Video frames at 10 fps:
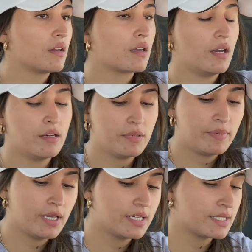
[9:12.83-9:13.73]
kind of be
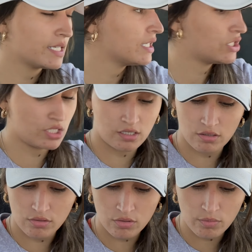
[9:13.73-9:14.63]
paying attention.
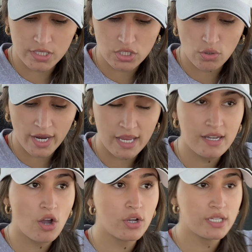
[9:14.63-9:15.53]
Oh, watch your head
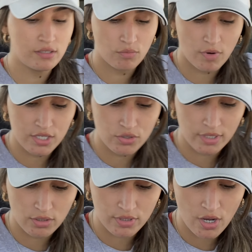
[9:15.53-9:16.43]
noggin. Watch your
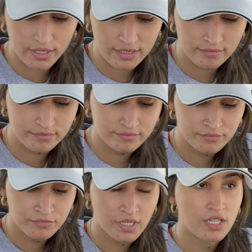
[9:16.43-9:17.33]
little noggin.
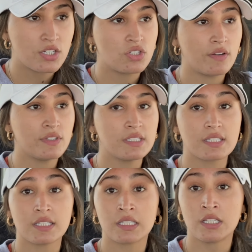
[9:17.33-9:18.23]
Chevy's
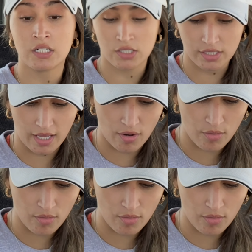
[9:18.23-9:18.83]
literally